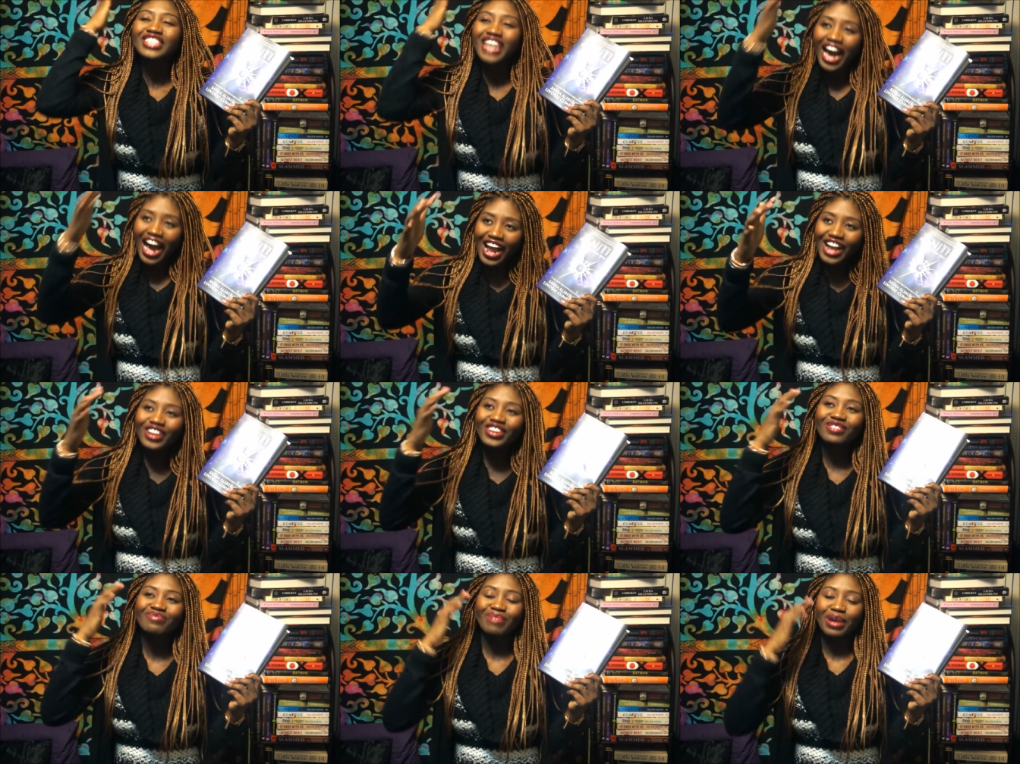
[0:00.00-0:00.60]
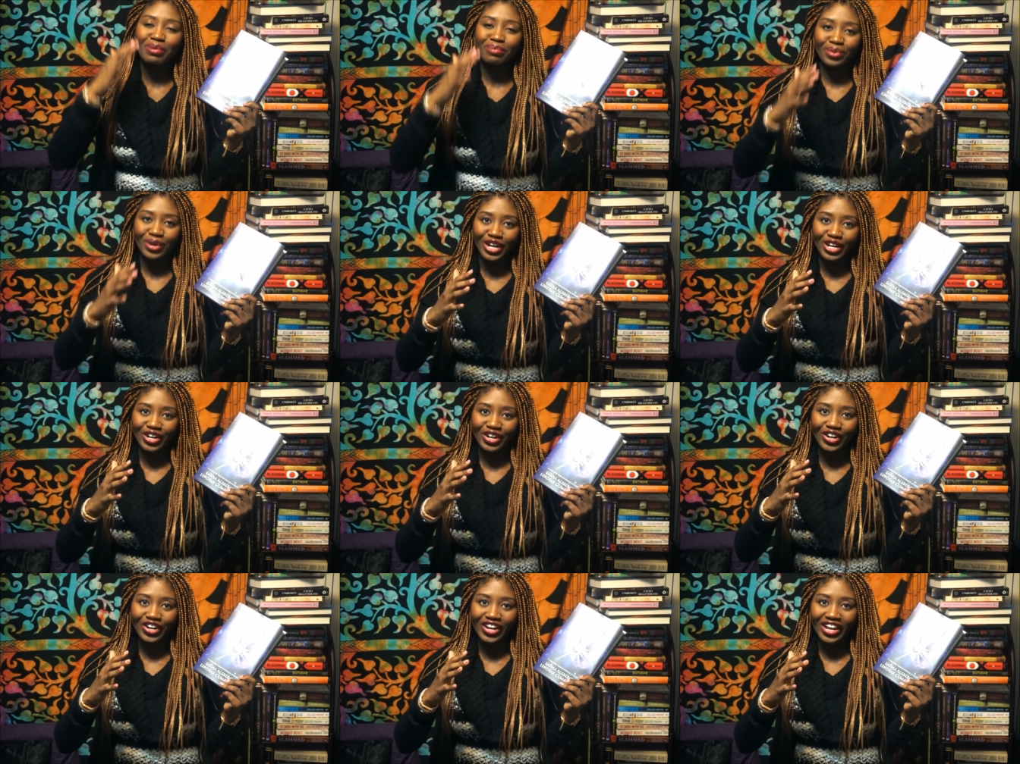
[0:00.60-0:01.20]
tired of my
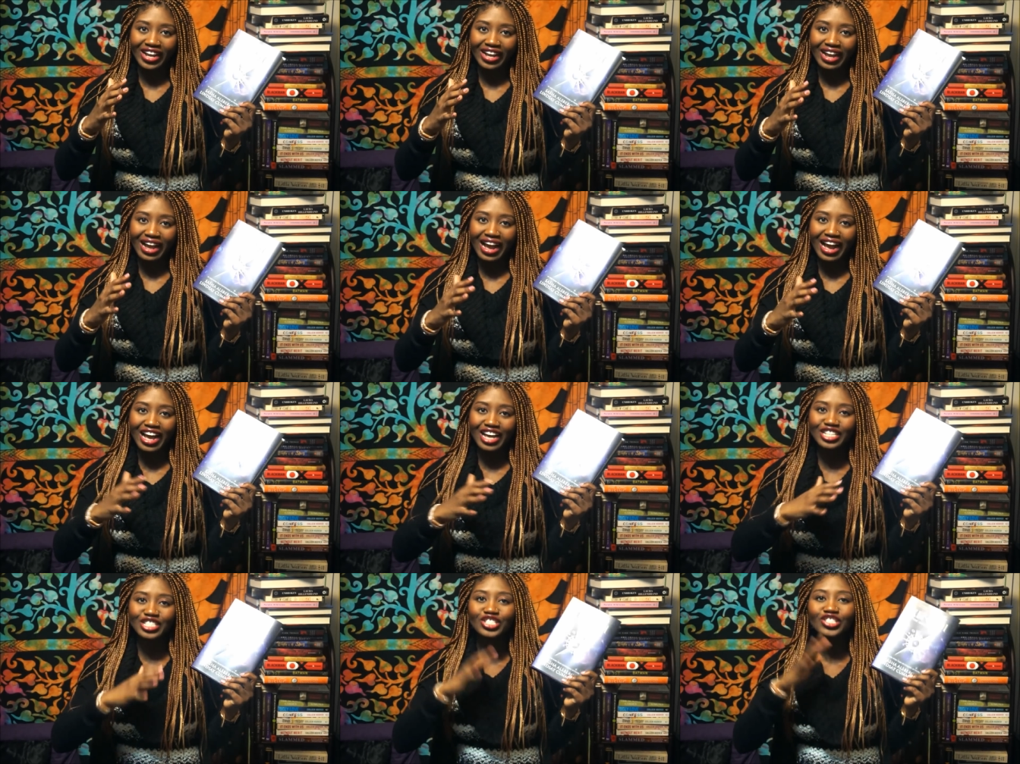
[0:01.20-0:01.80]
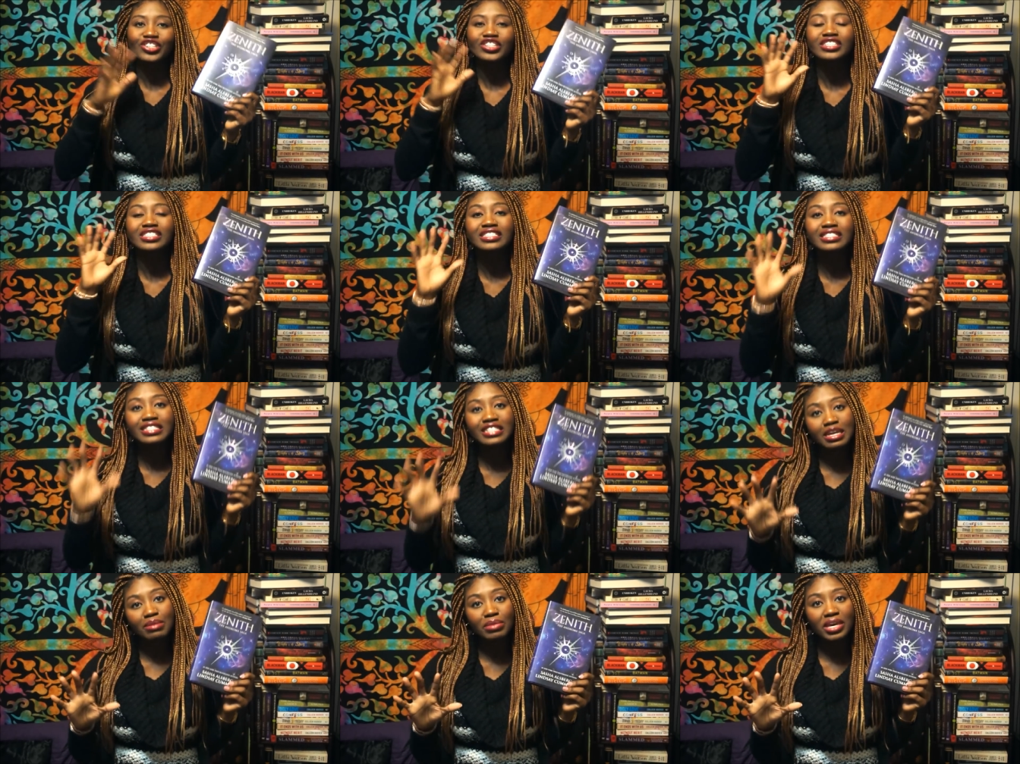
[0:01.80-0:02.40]
brain hurting, I started
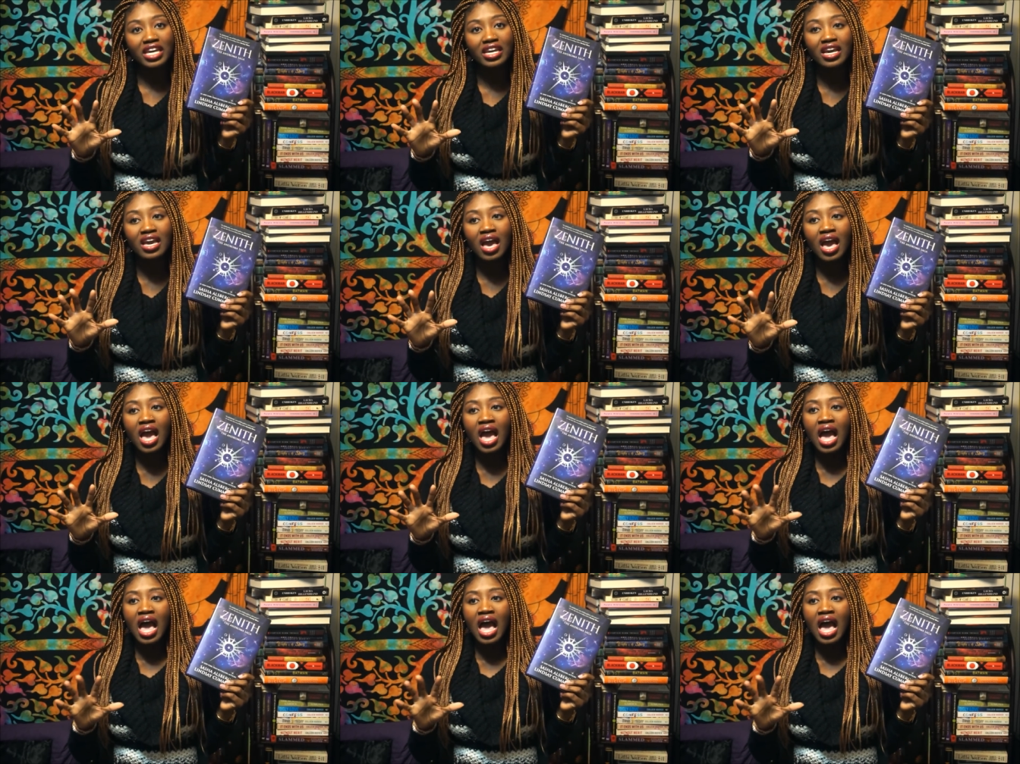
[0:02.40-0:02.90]
skimming